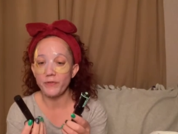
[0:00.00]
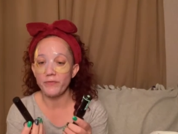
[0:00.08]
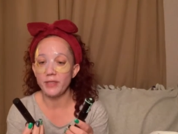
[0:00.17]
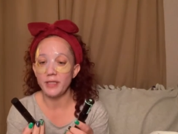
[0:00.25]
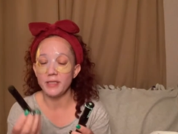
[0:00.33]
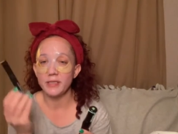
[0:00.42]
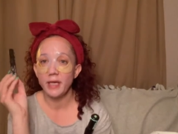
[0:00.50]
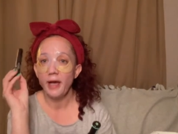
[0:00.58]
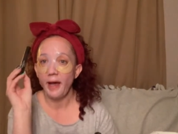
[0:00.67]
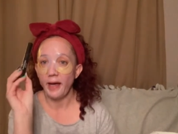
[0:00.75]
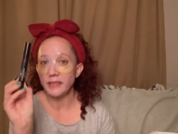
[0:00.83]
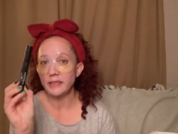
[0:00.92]
of these.
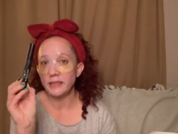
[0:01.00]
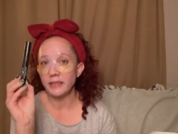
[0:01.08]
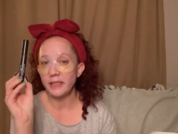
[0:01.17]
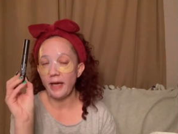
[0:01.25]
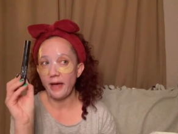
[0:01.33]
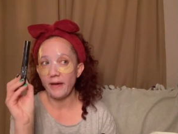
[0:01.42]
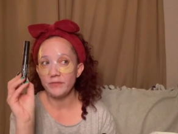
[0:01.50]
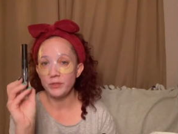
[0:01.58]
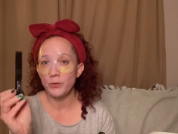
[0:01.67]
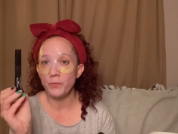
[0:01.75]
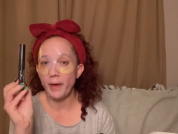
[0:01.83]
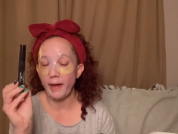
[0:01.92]
I have
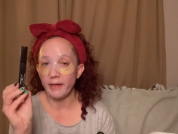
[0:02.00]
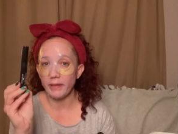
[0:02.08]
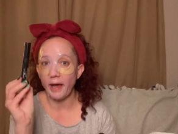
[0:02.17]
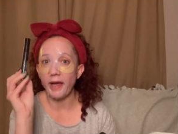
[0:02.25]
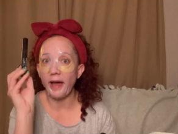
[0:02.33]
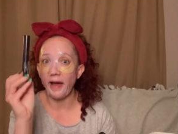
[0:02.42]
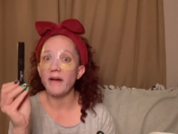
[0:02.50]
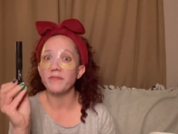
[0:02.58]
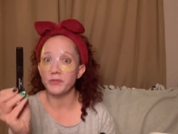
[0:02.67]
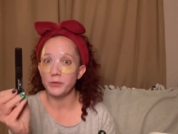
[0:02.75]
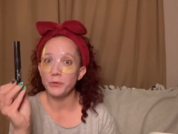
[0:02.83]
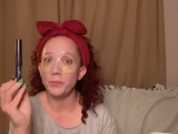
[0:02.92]
two
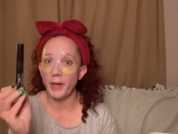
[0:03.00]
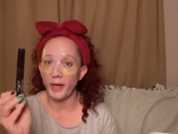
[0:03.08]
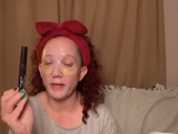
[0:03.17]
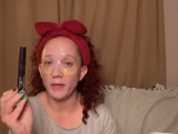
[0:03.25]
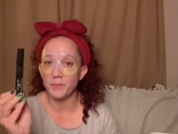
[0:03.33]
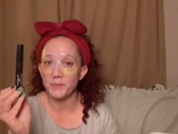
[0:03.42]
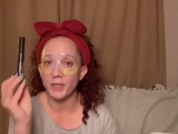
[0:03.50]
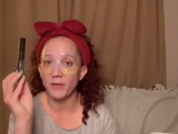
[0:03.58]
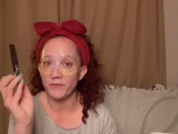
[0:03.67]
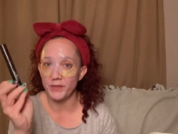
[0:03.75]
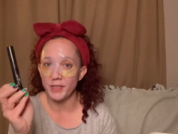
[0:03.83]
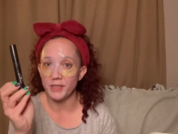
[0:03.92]
backups
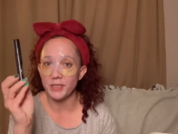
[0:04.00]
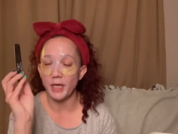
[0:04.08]
of this.